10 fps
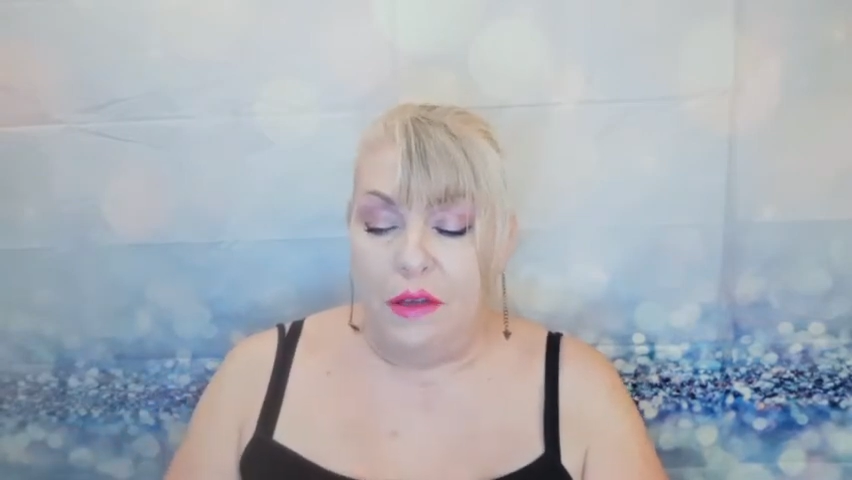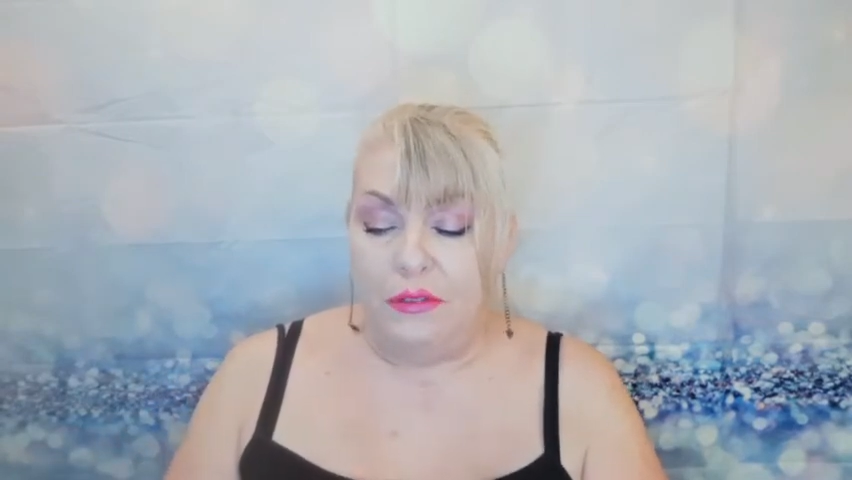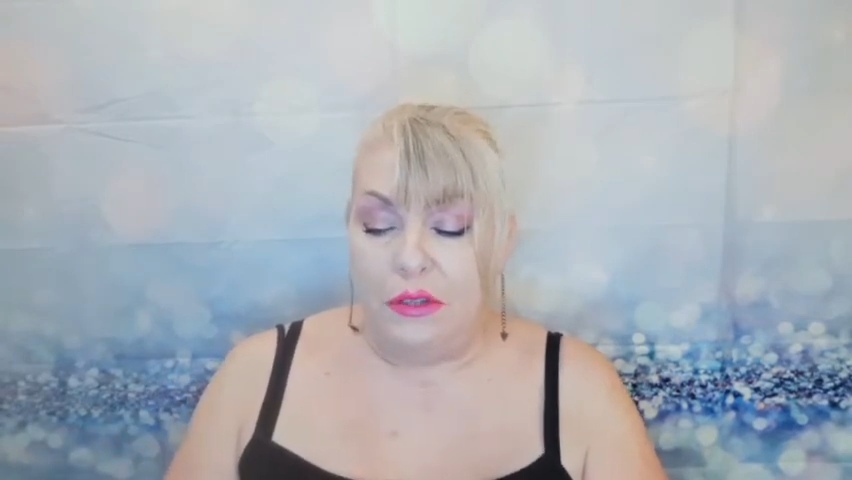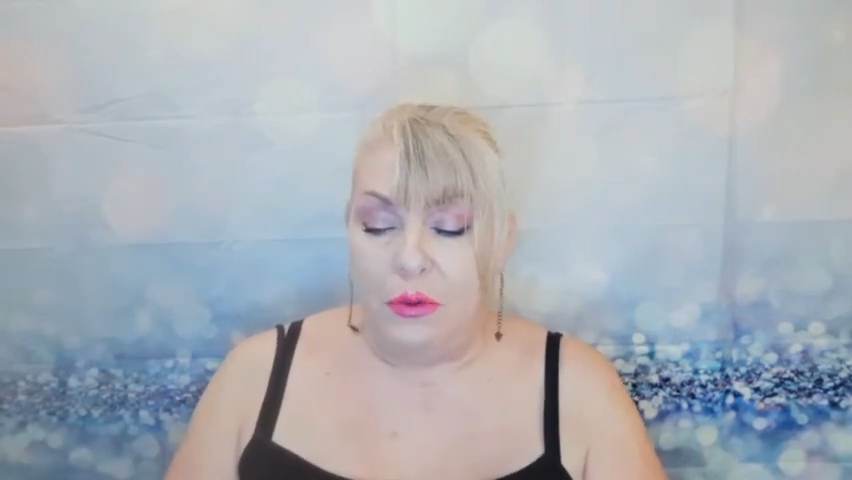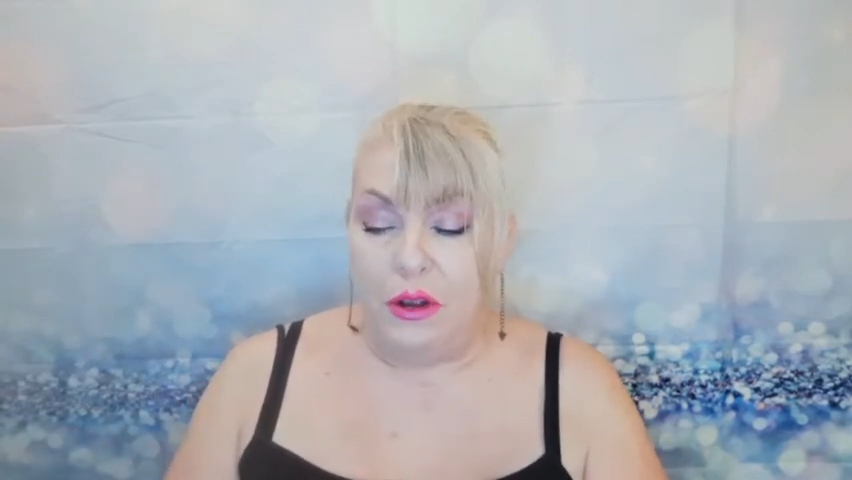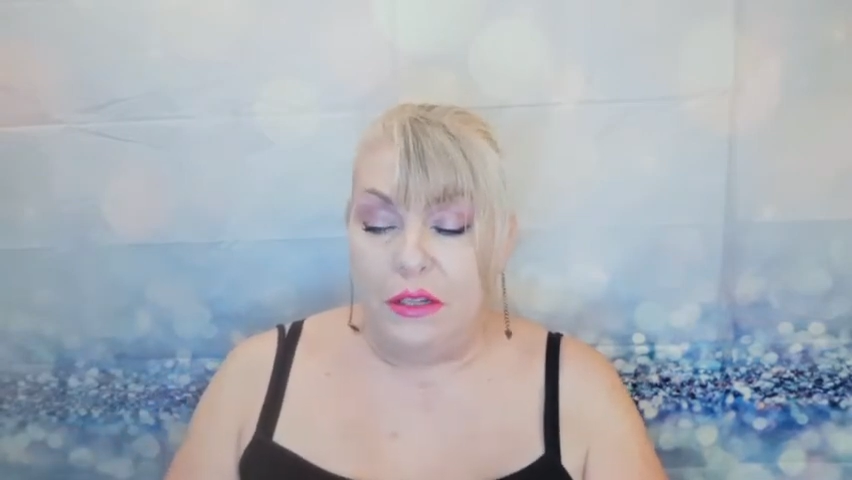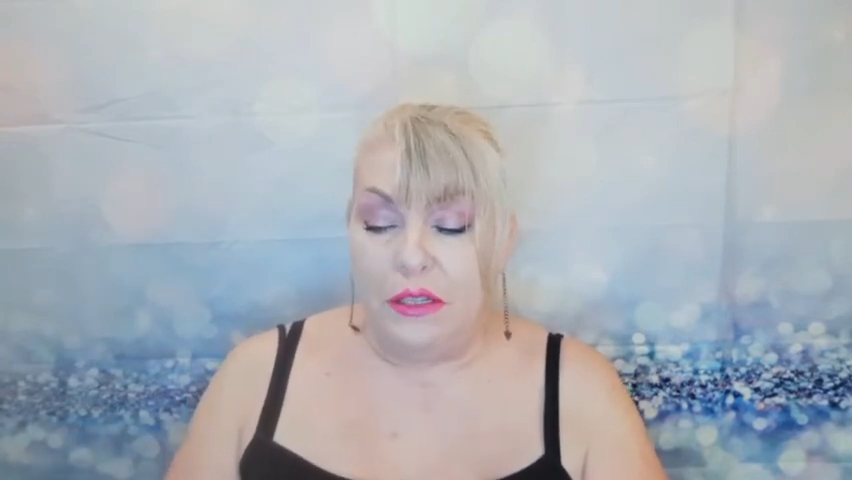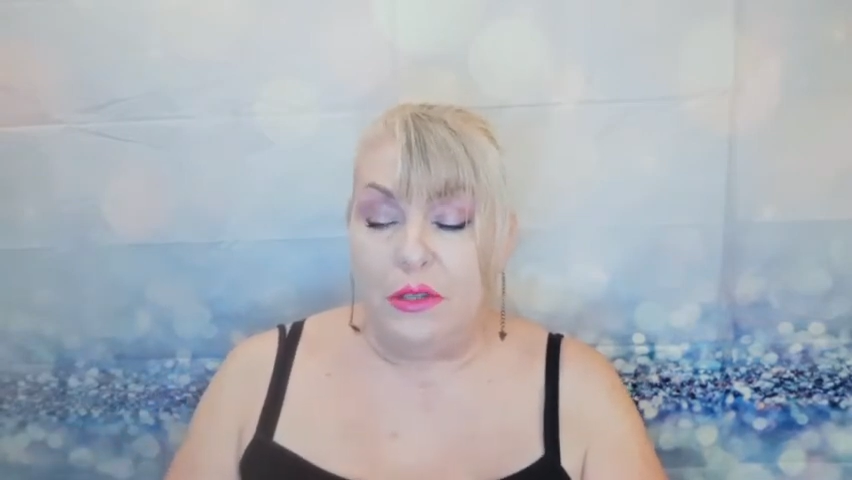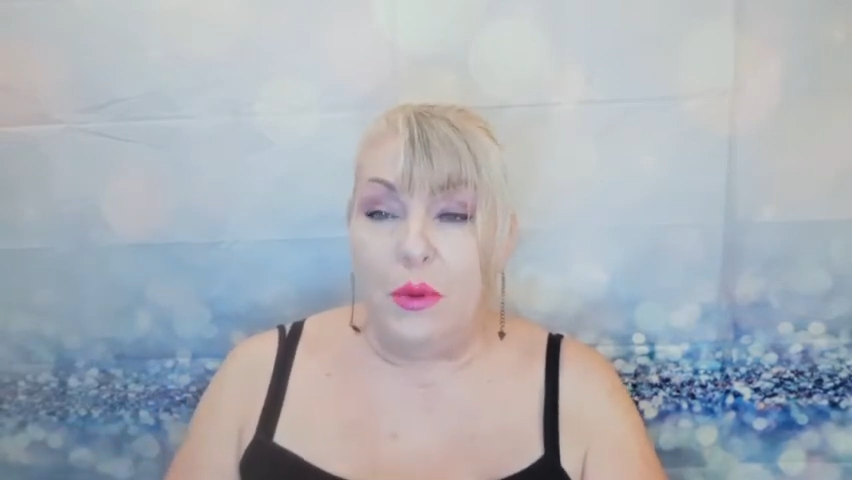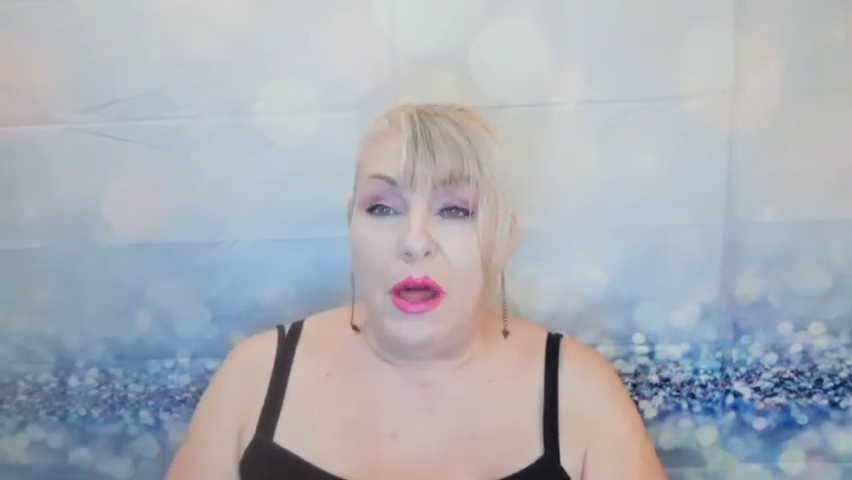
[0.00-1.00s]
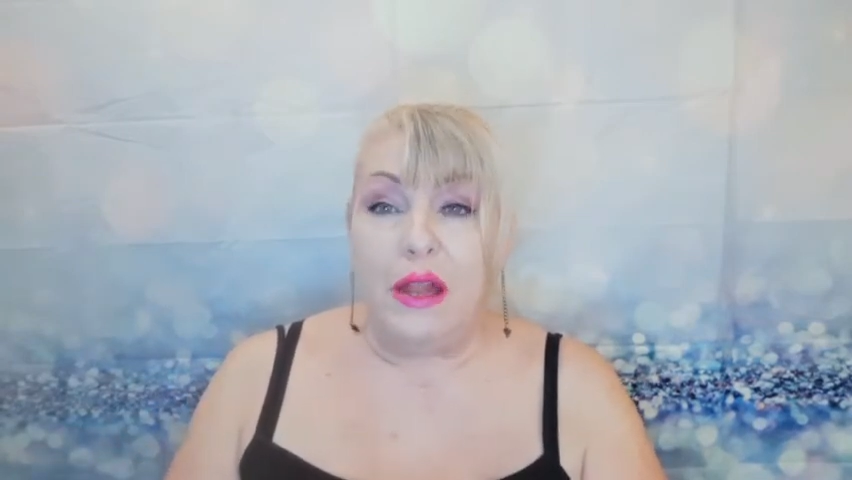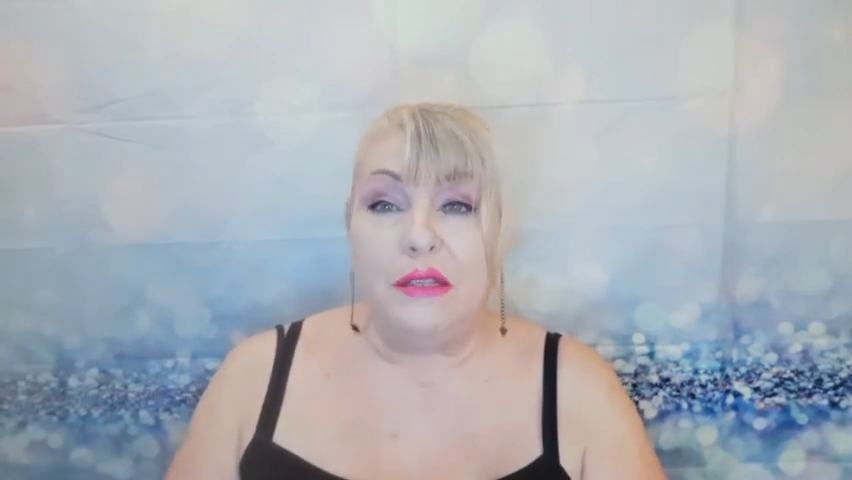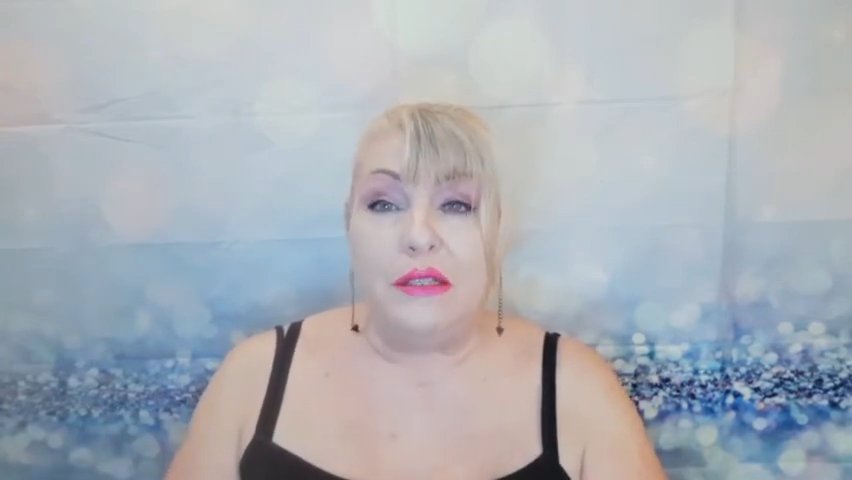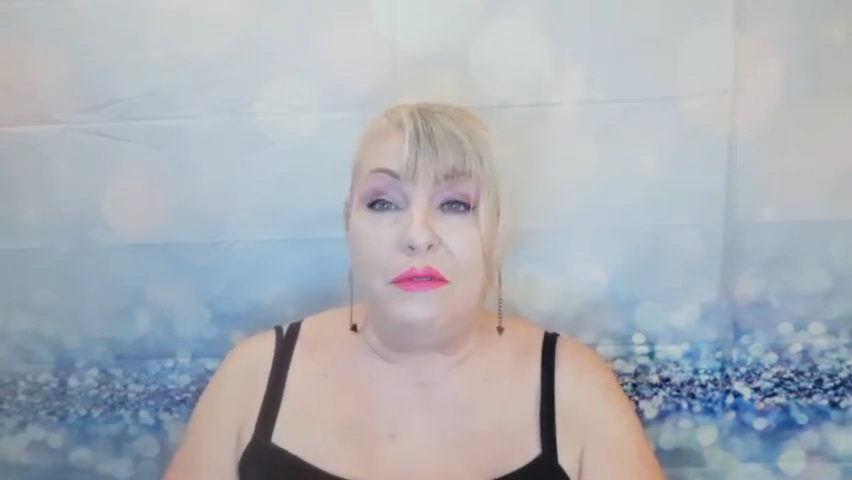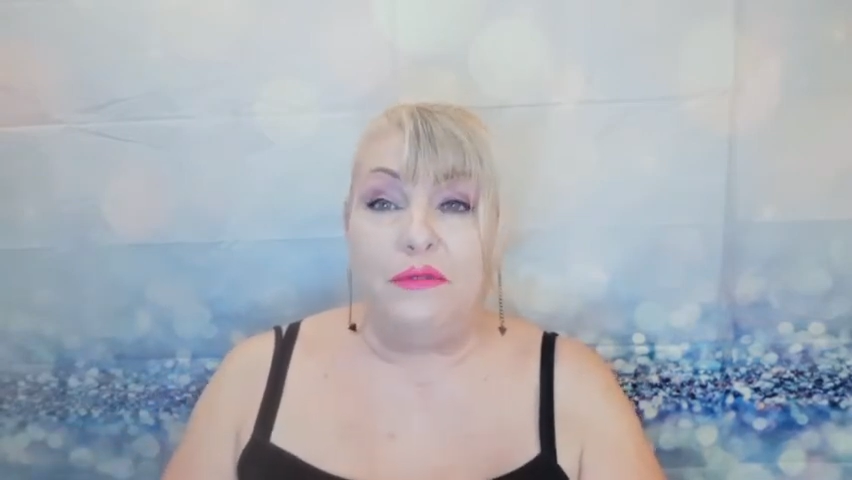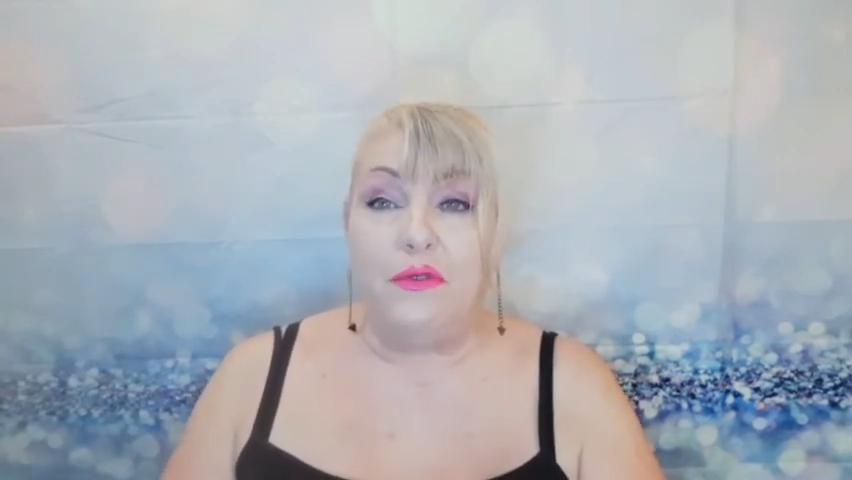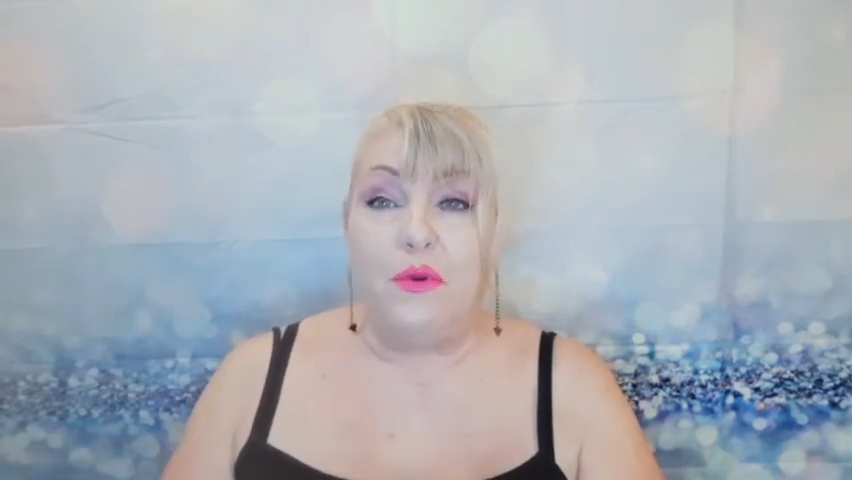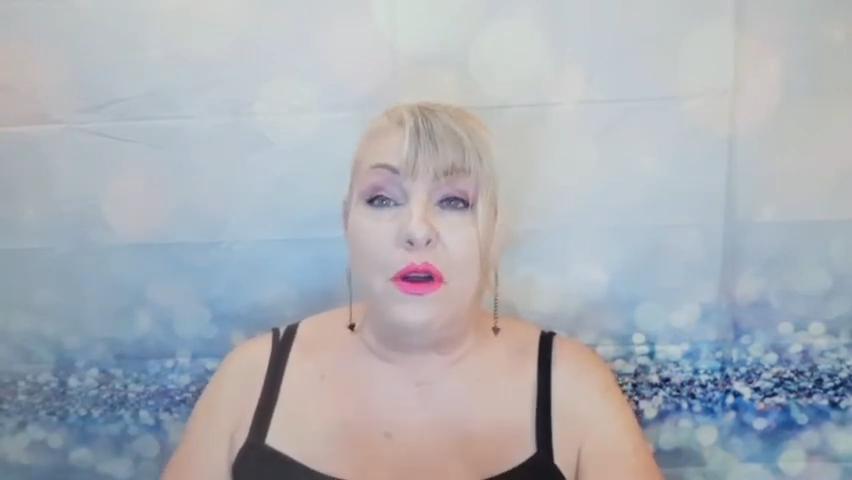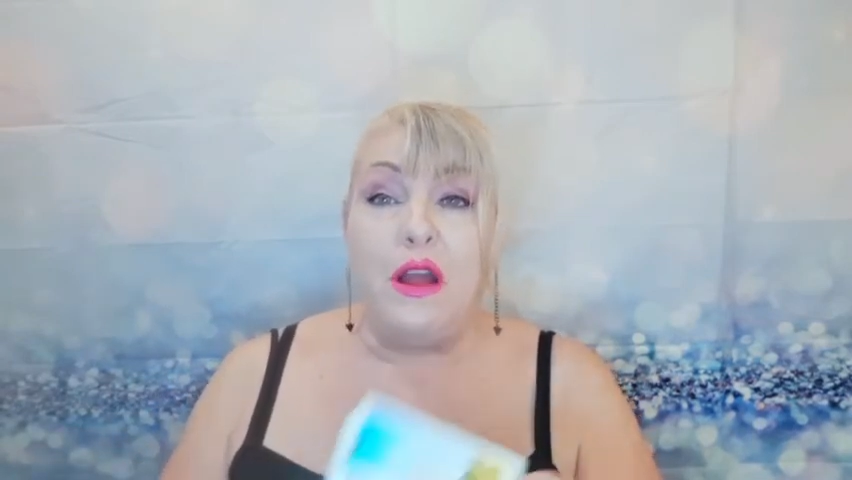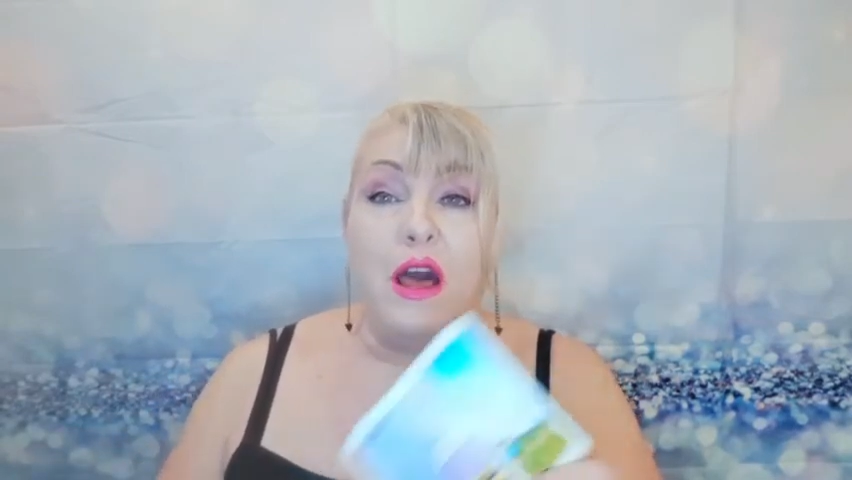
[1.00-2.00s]
Swords as well as the
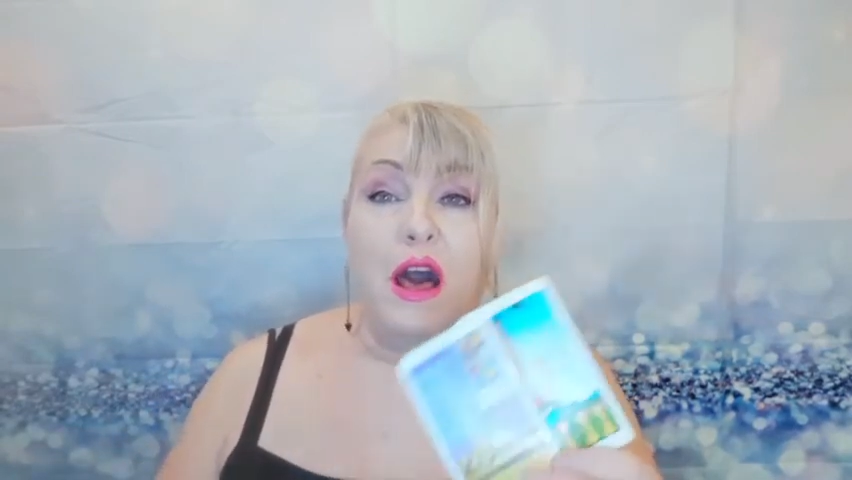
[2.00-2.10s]
Four